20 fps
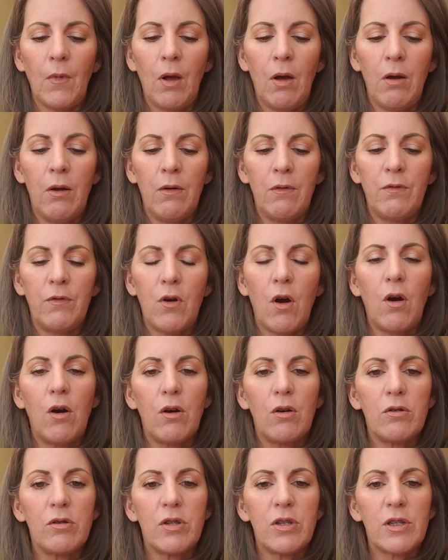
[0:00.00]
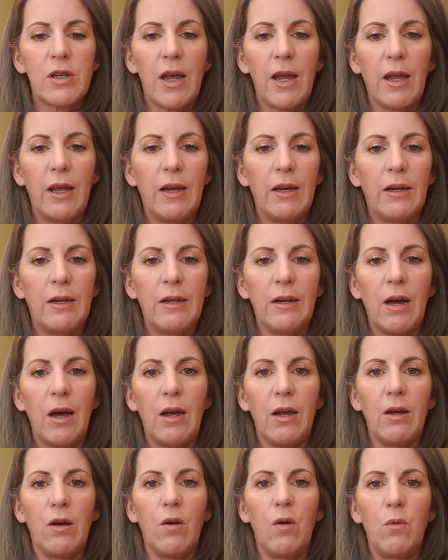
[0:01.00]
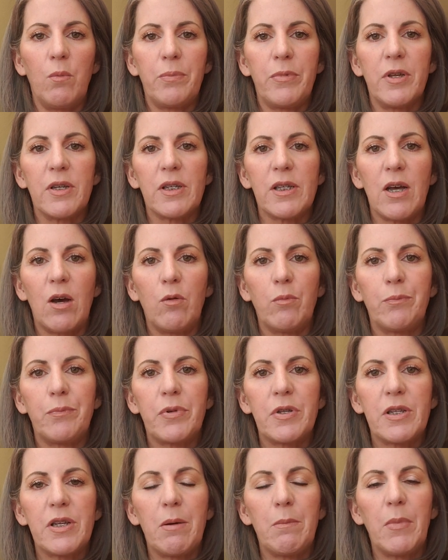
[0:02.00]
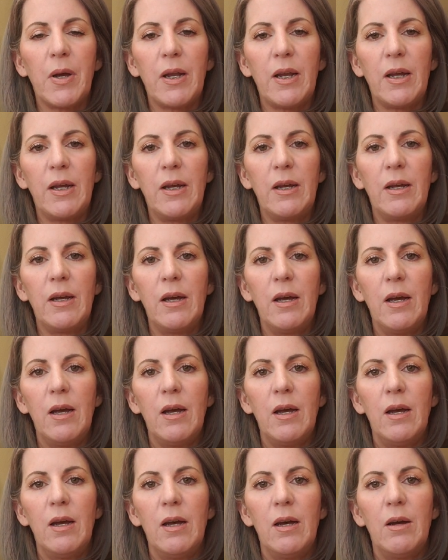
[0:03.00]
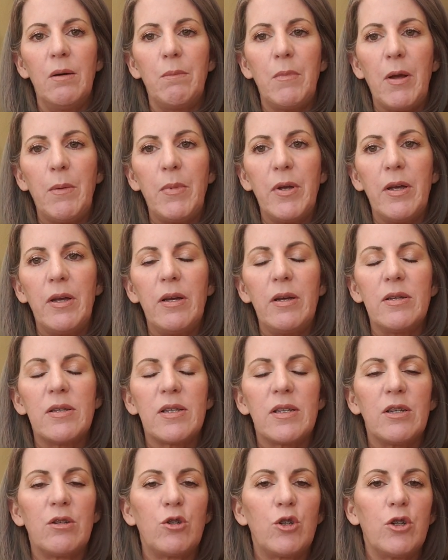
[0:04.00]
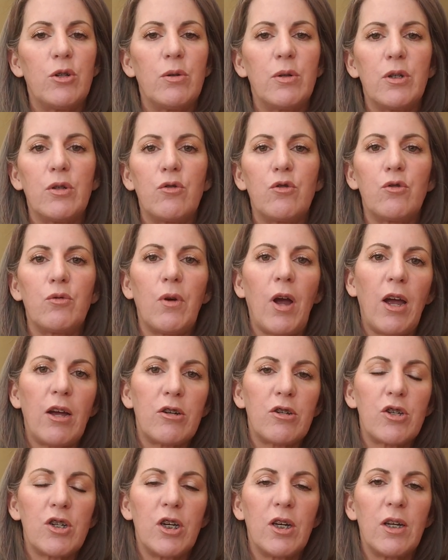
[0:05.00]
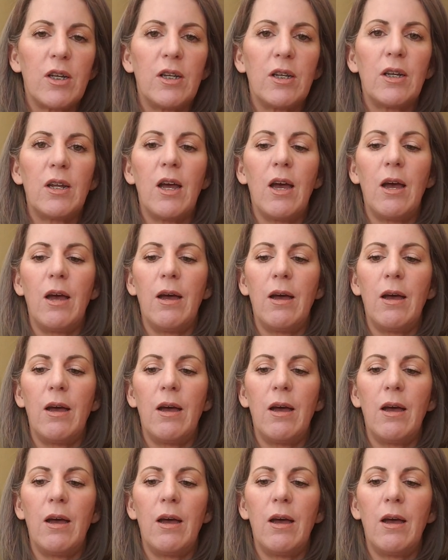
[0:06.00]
of guards, and I hope this helps somebody, maybe sent you in a direction.